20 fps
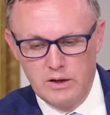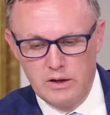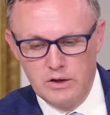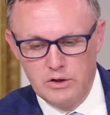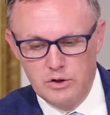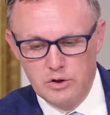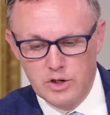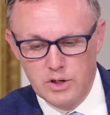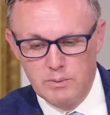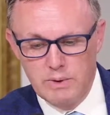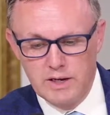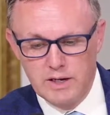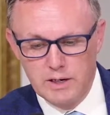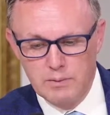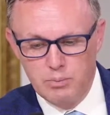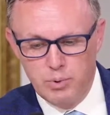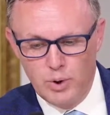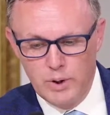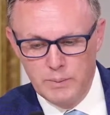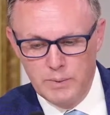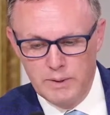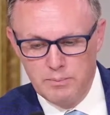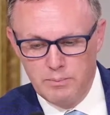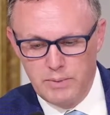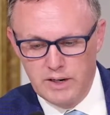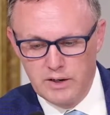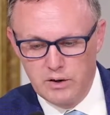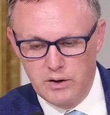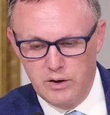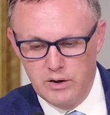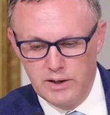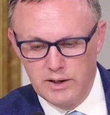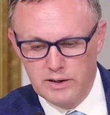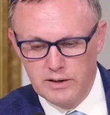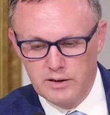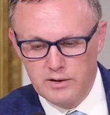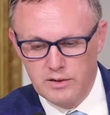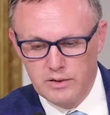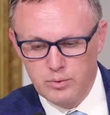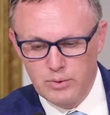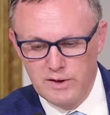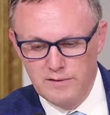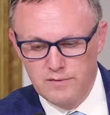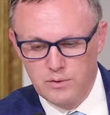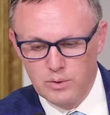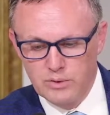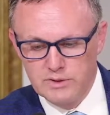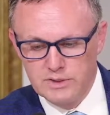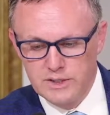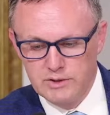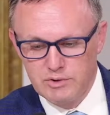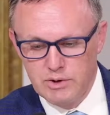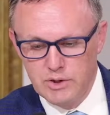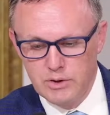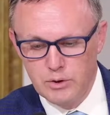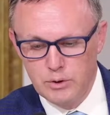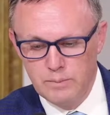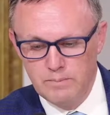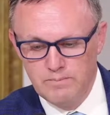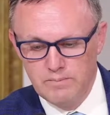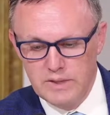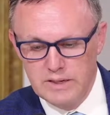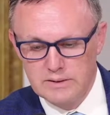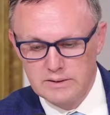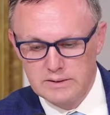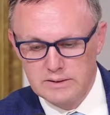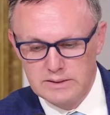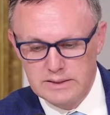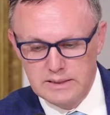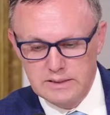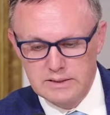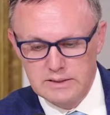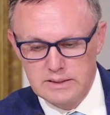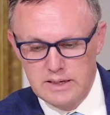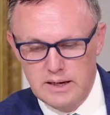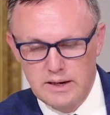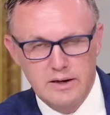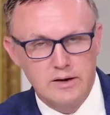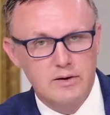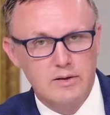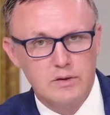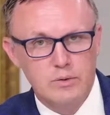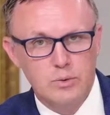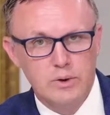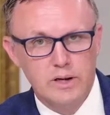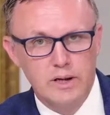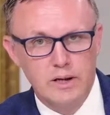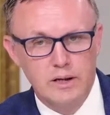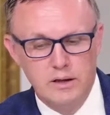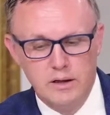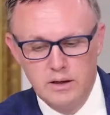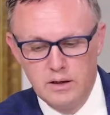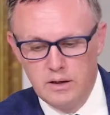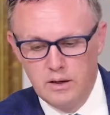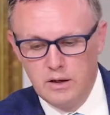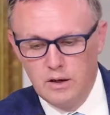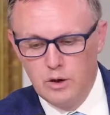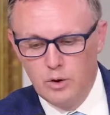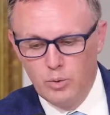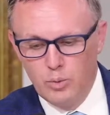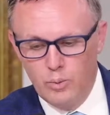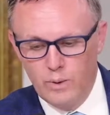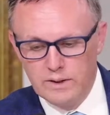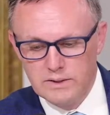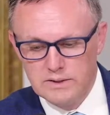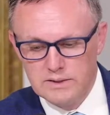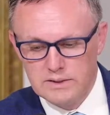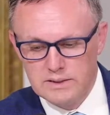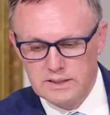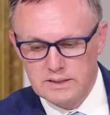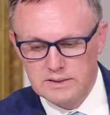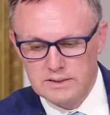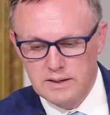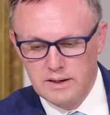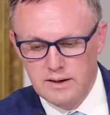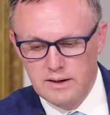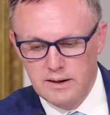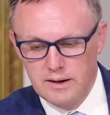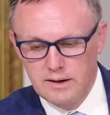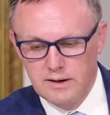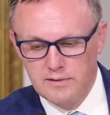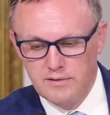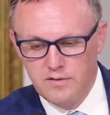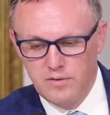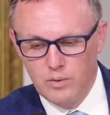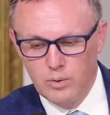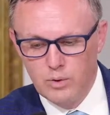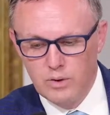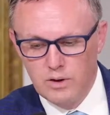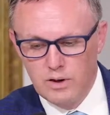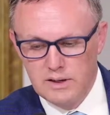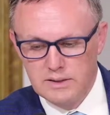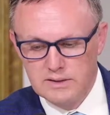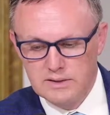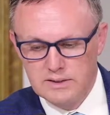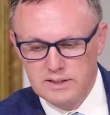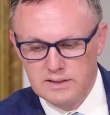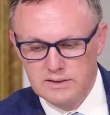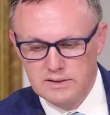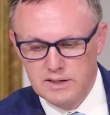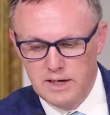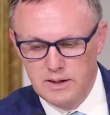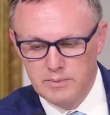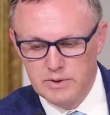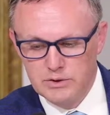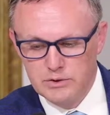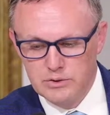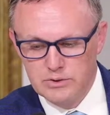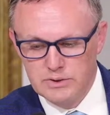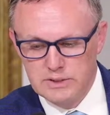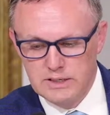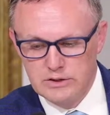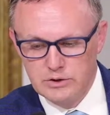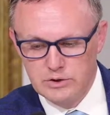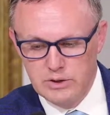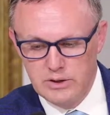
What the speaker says: You can make an appointment by calling 340-693-1694 on St. Thomas or St.